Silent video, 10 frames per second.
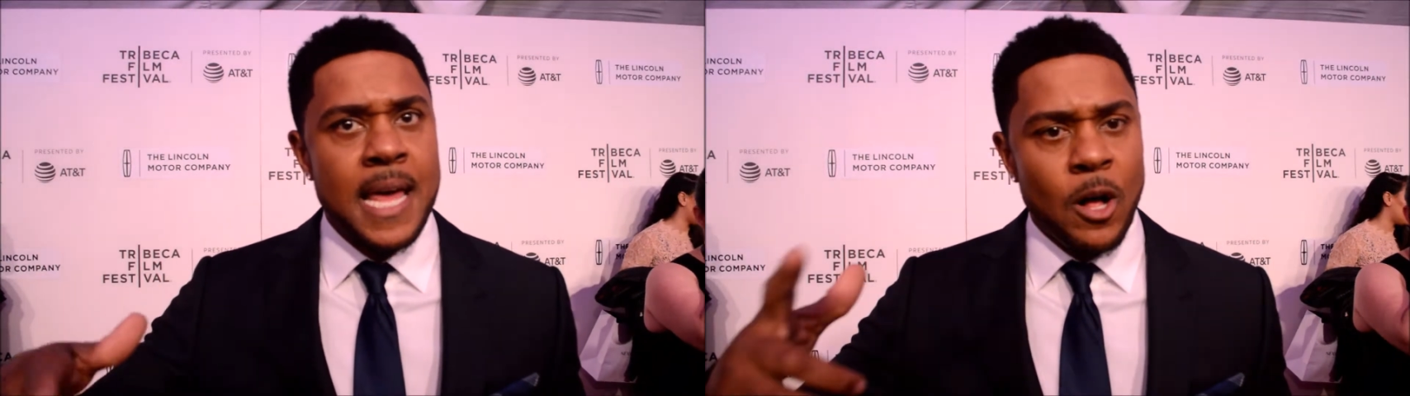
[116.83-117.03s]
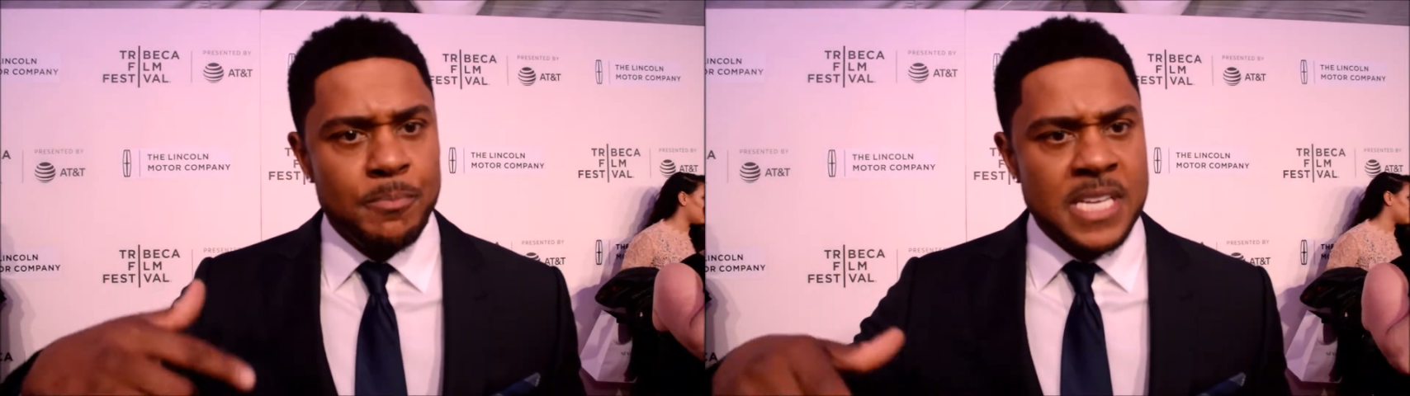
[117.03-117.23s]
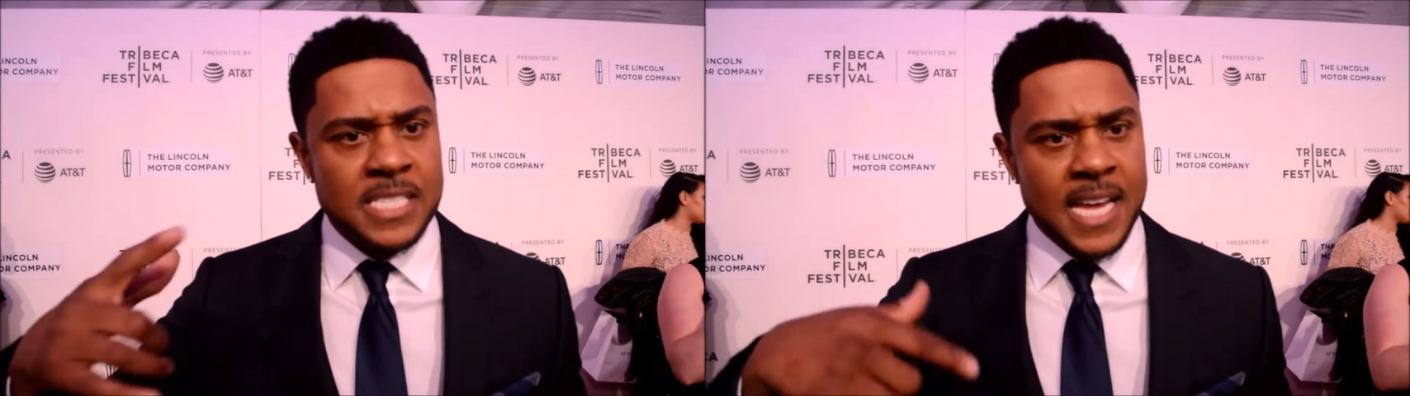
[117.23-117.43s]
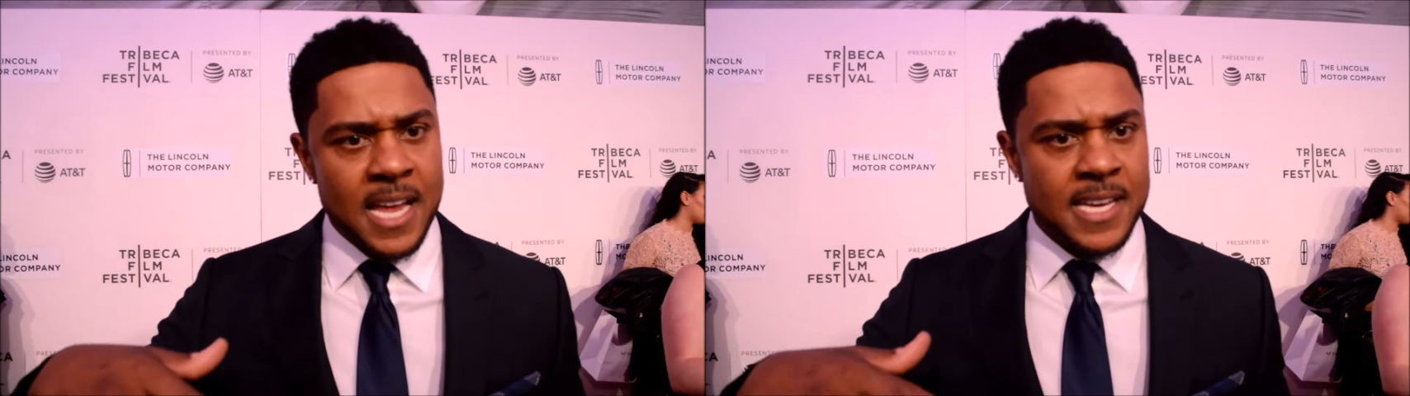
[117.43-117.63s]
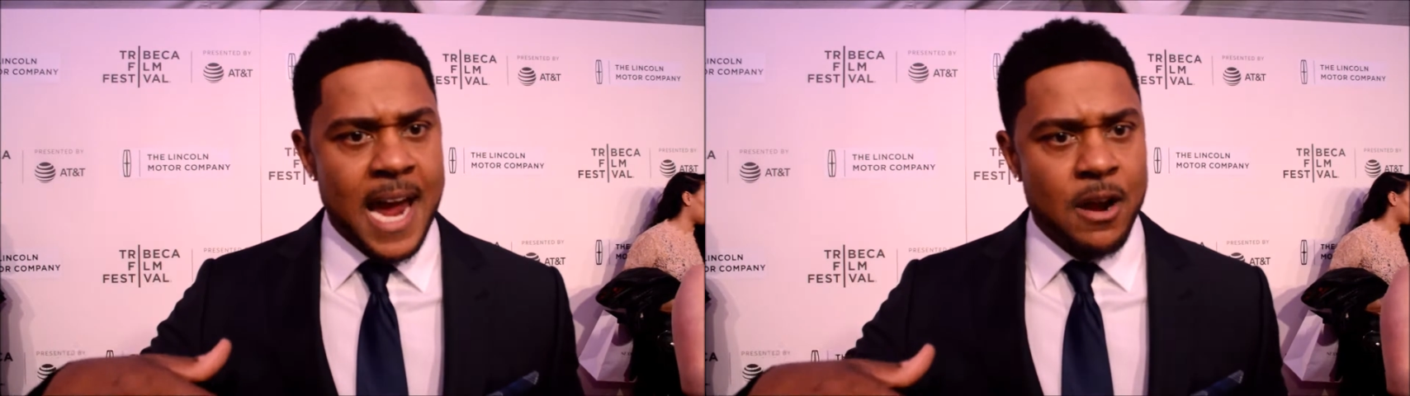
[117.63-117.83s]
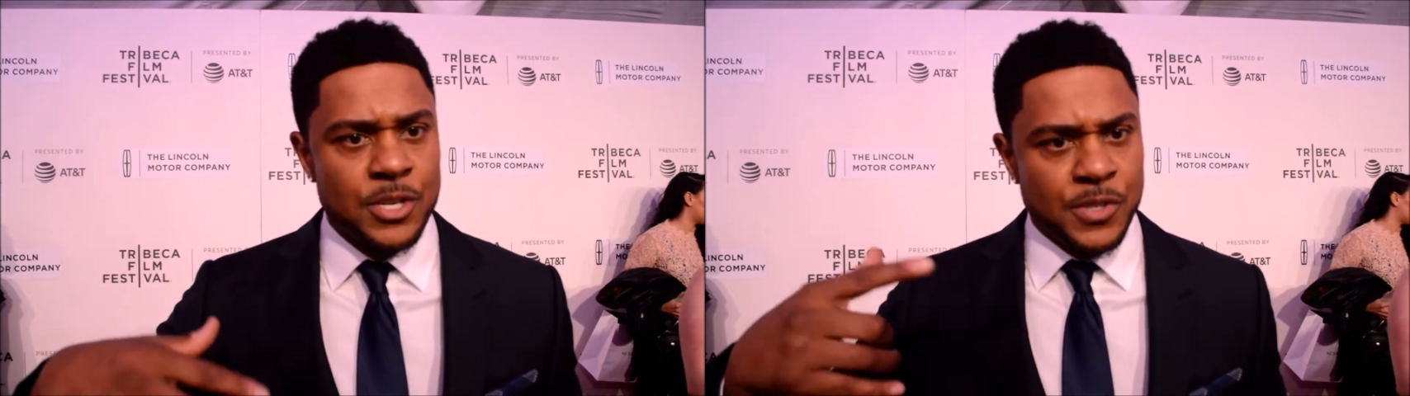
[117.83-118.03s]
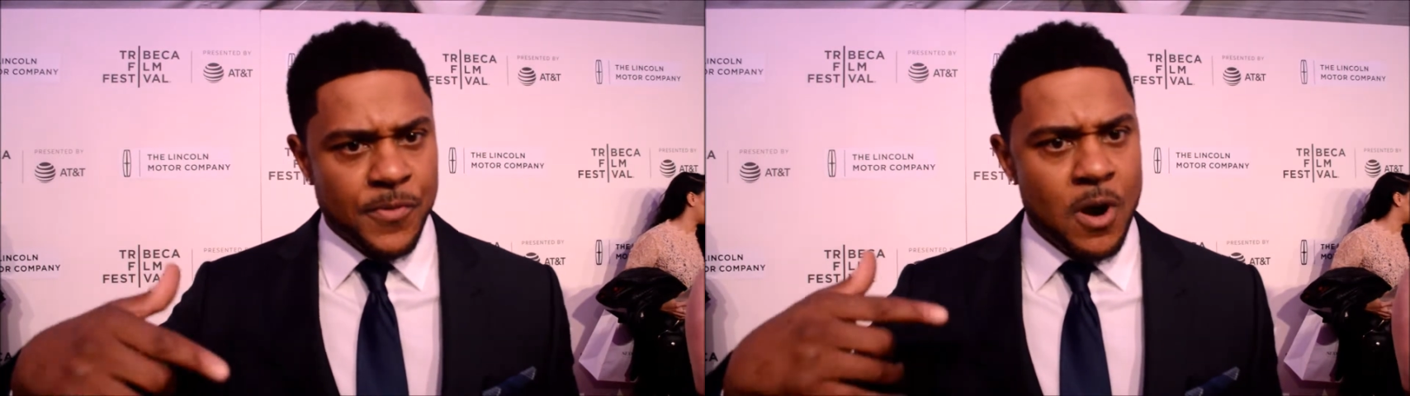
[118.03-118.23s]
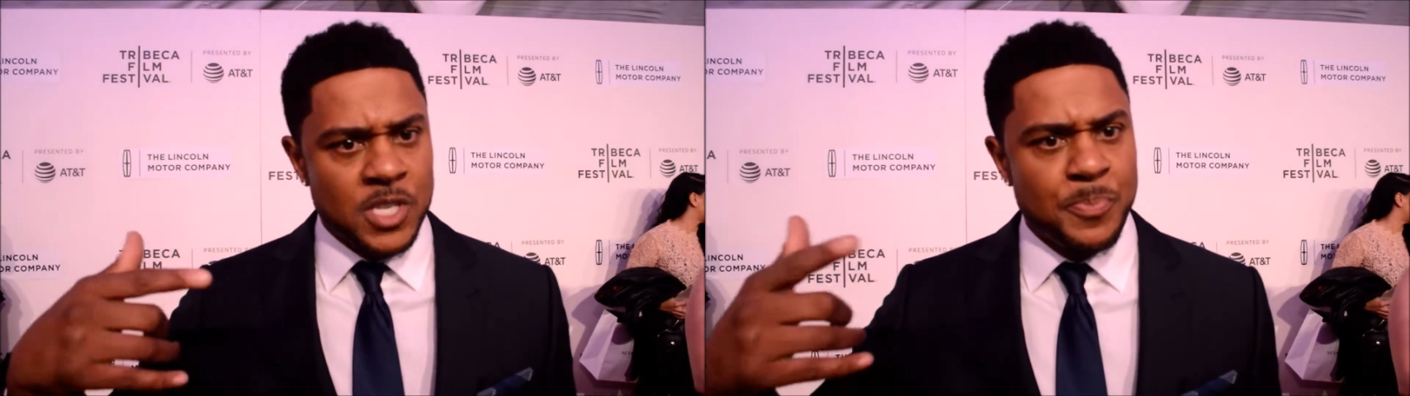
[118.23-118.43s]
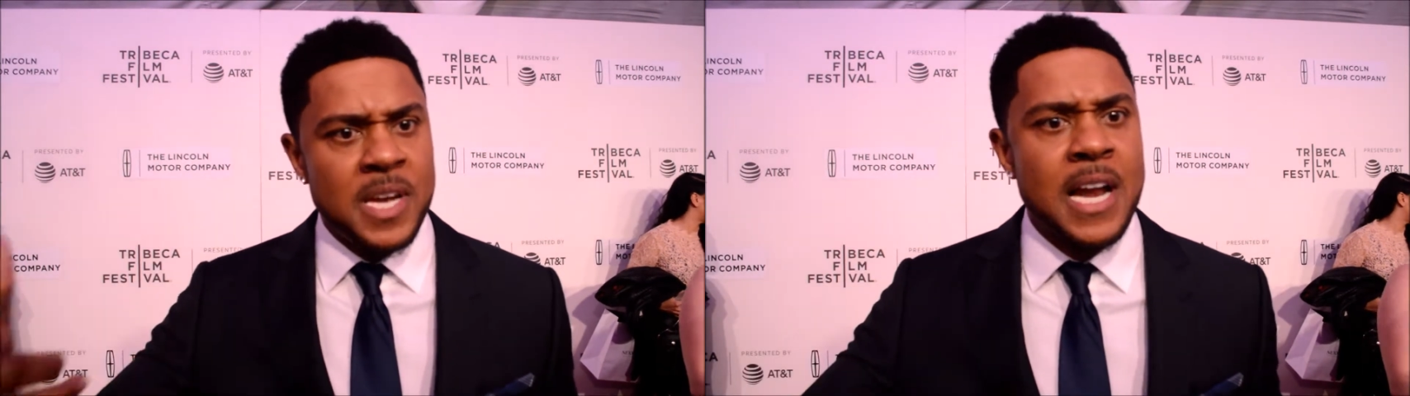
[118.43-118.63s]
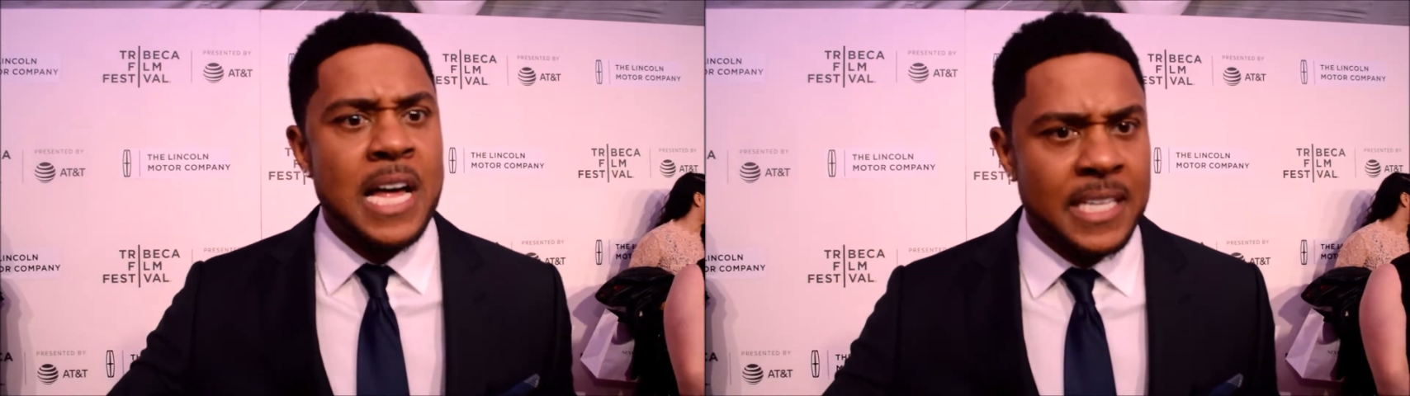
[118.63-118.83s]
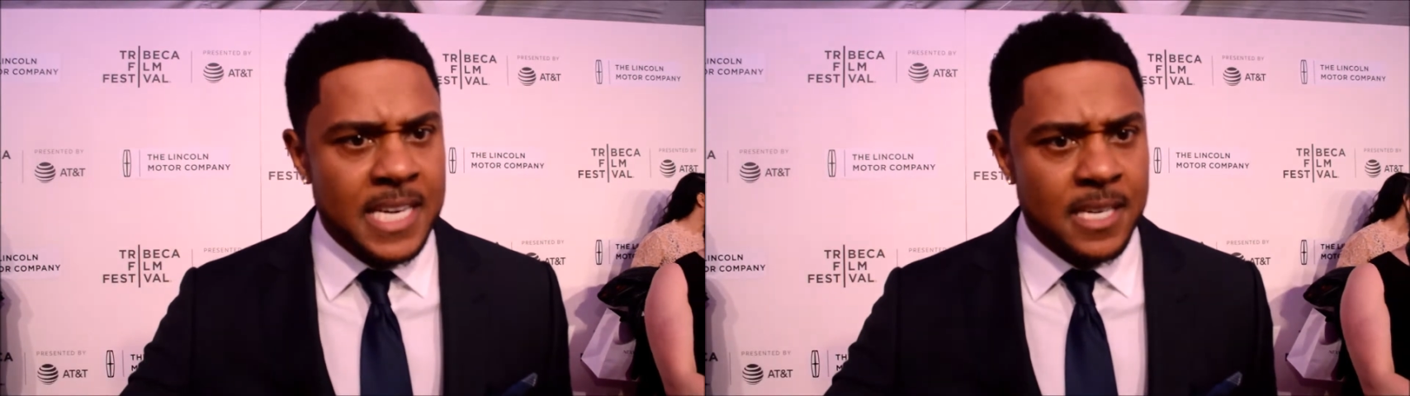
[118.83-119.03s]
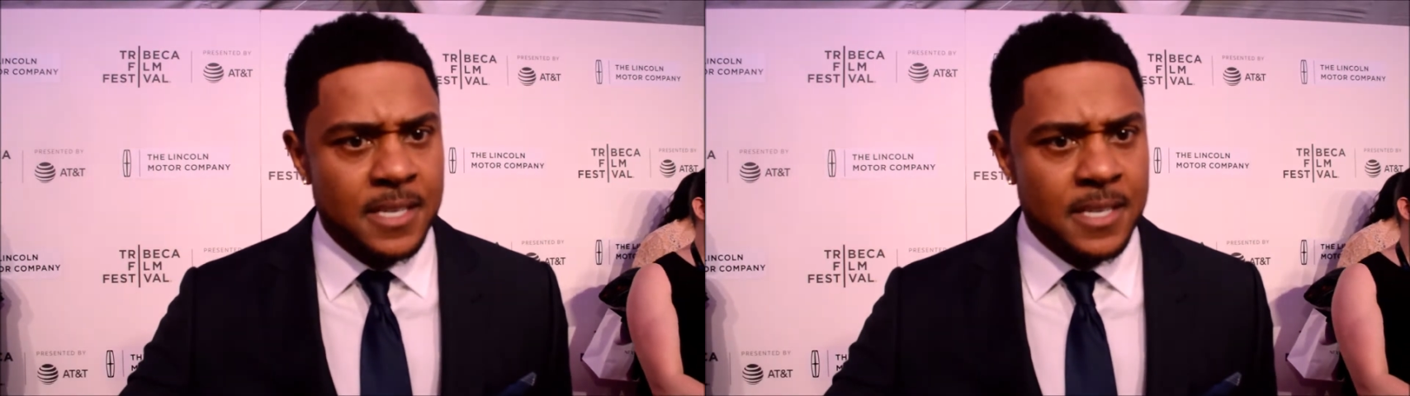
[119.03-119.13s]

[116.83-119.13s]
helped me stay in character as far as being Ali.